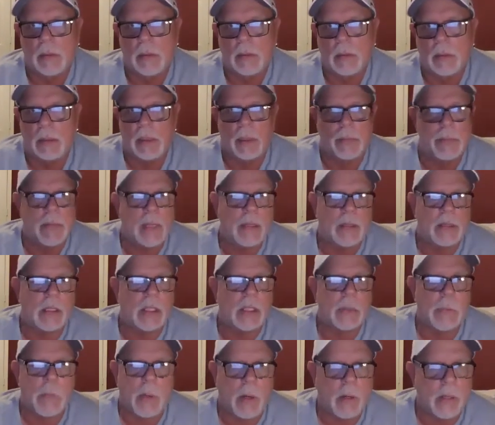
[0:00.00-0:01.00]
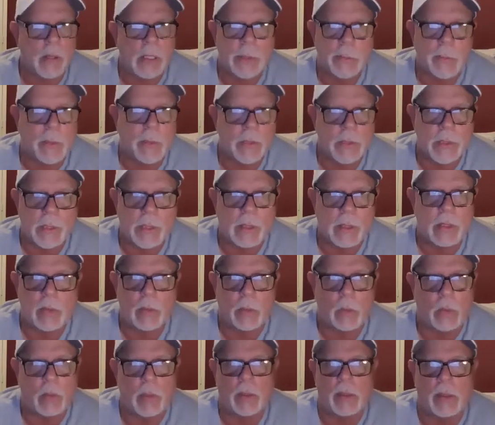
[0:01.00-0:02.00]
Look, I'm not the smartest person in the
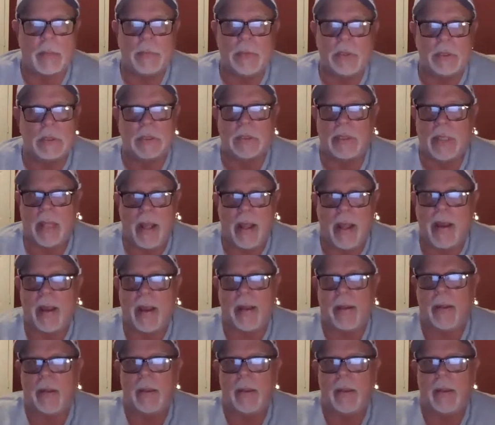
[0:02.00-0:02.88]
world. I'm just not.